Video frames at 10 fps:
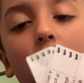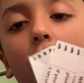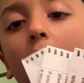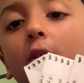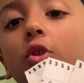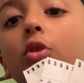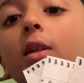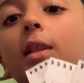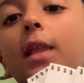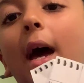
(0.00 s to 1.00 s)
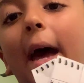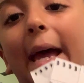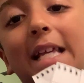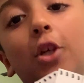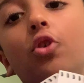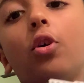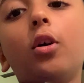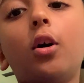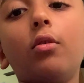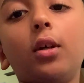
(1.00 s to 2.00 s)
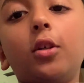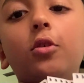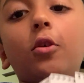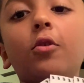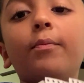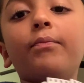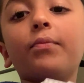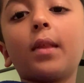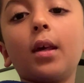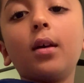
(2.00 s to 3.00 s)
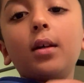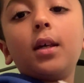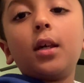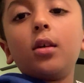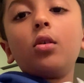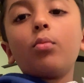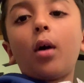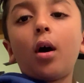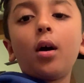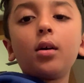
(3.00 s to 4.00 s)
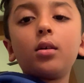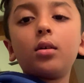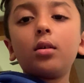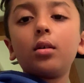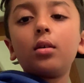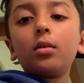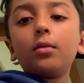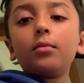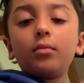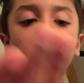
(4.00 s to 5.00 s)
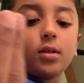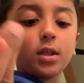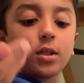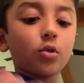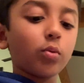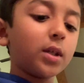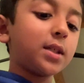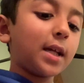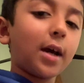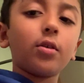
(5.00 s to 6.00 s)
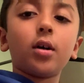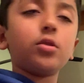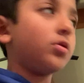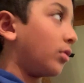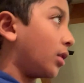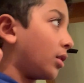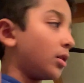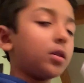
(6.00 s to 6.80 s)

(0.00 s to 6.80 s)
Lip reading: Once you did that, you are going to get your rock and just crease down onto it.